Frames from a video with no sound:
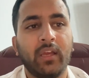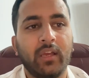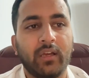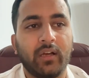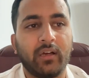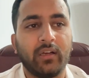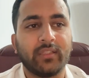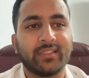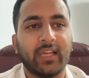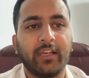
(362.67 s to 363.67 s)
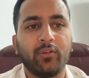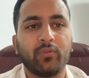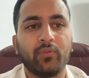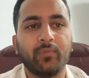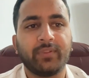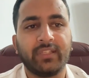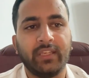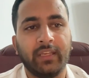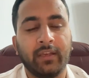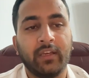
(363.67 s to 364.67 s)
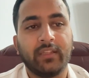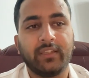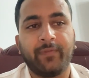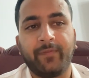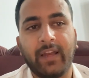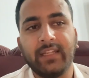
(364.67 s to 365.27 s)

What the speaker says: cytochrome C. The fine